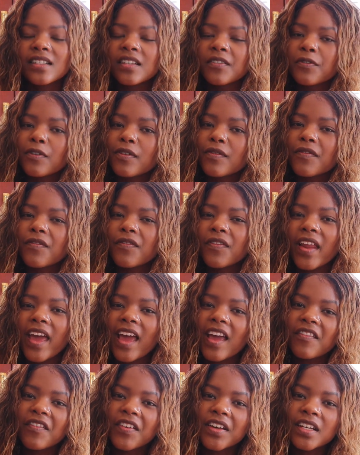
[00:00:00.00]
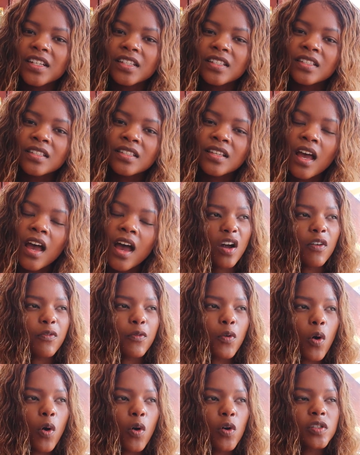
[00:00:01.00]
different flavors.
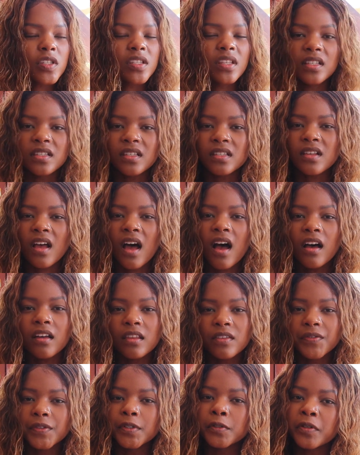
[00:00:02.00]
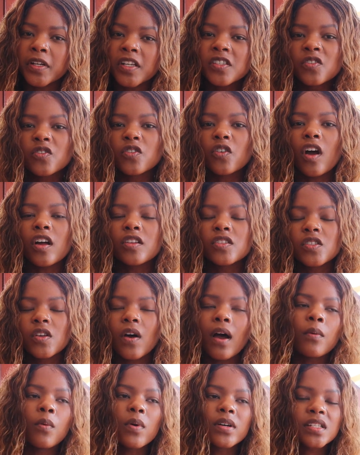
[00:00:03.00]
Of course, this is a Healthful restaurant,
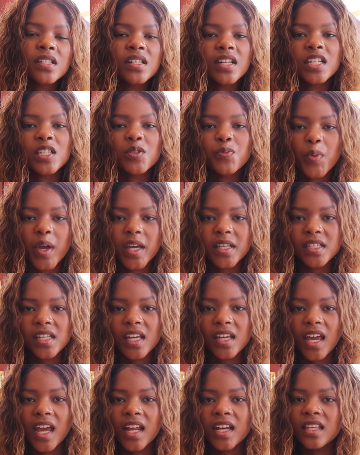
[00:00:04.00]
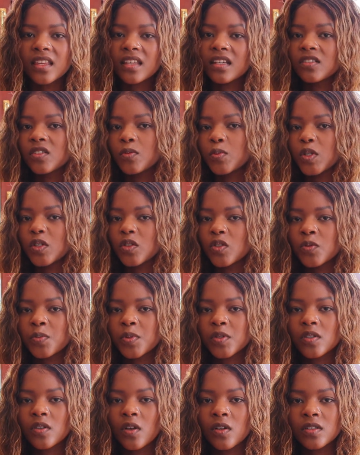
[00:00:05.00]
so I wasn't expecting anything to be
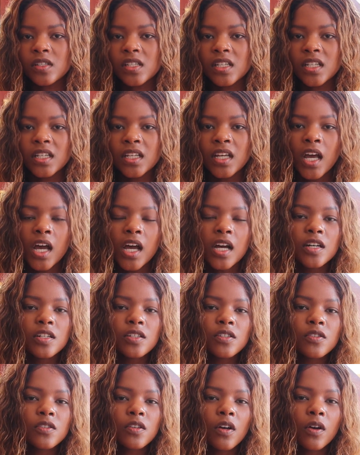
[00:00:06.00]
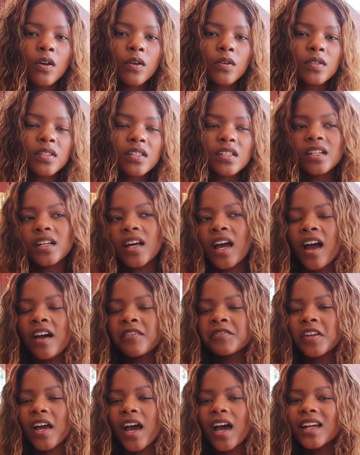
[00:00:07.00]
super salty. So did I
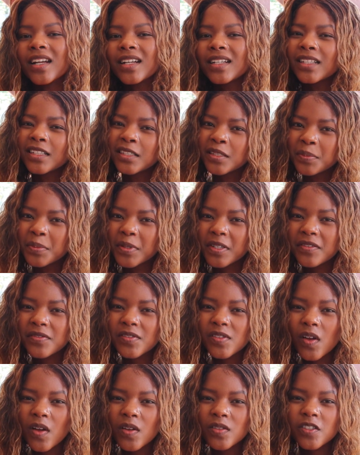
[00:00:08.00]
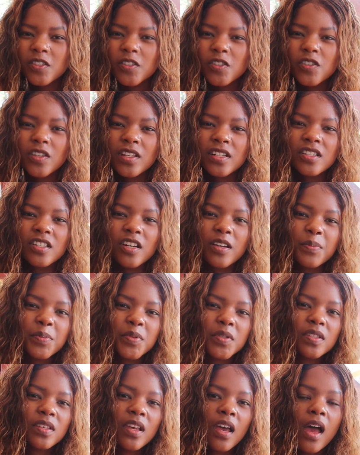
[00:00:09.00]
have to add a little bit of salt to the
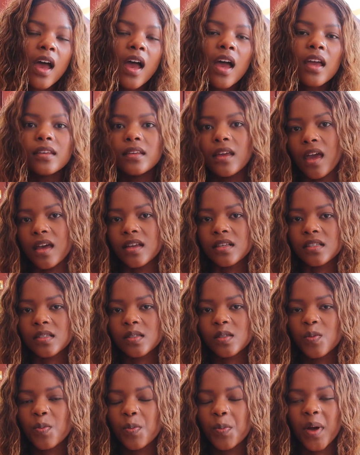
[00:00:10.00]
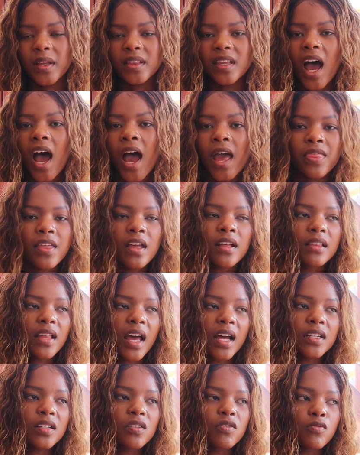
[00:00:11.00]
chips? Yes, but I think
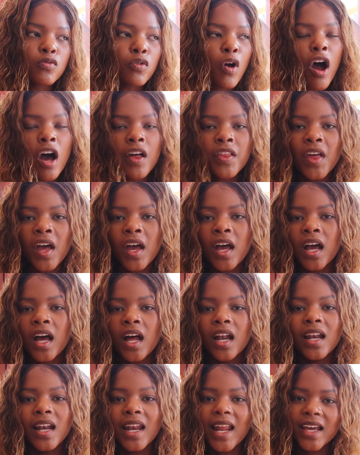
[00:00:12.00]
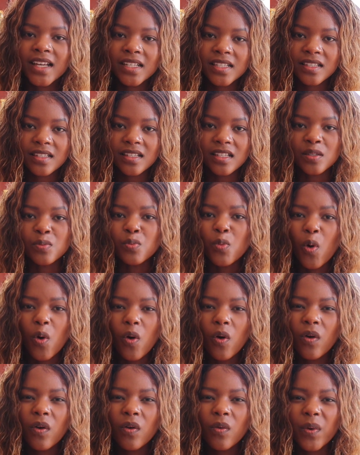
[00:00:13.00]
that rather less is
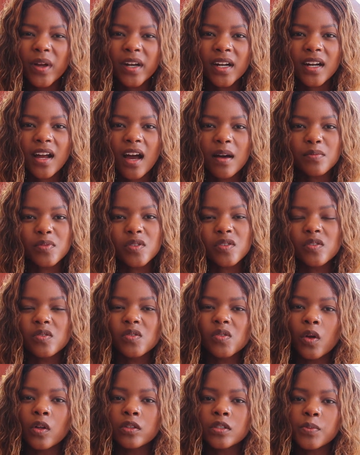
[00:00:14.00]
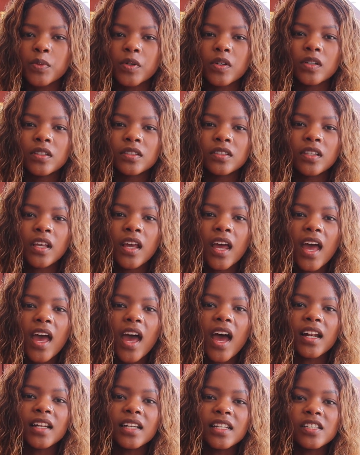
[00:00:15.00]
more when it comes to salt, because
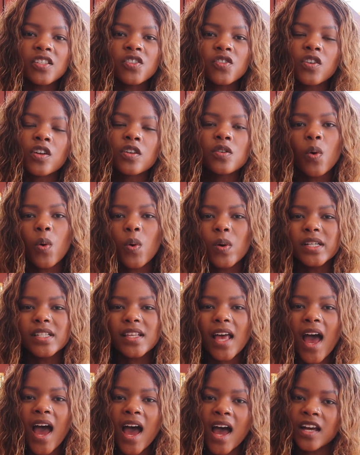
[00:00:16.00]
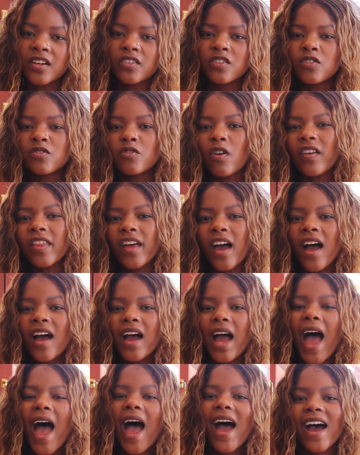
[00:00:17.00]
at least you can always add. You'd rather
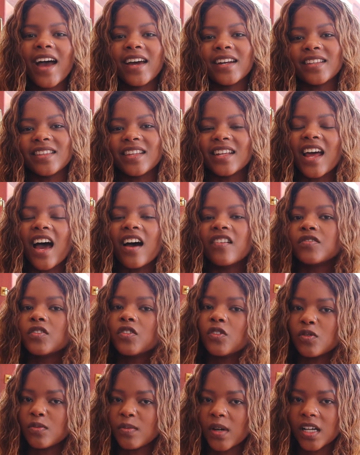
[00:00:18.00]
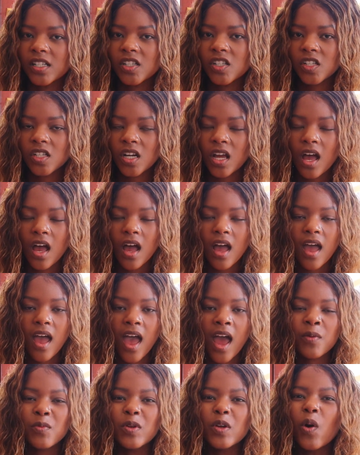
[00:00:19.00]
add than have too much.
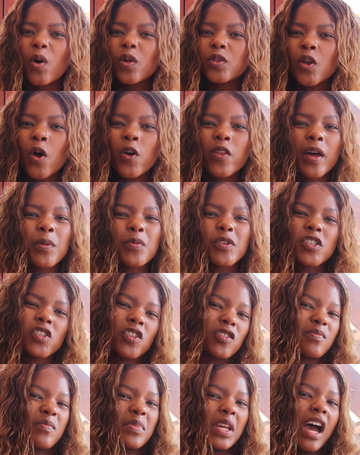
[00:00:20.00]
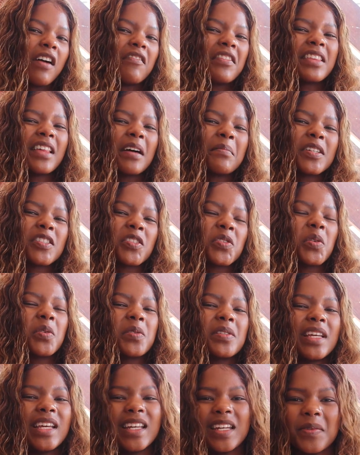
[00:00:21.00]
And we all know that we shouldn't be having that much
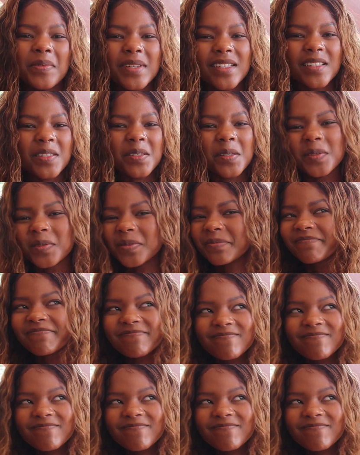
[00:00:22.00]
salt anyway. So,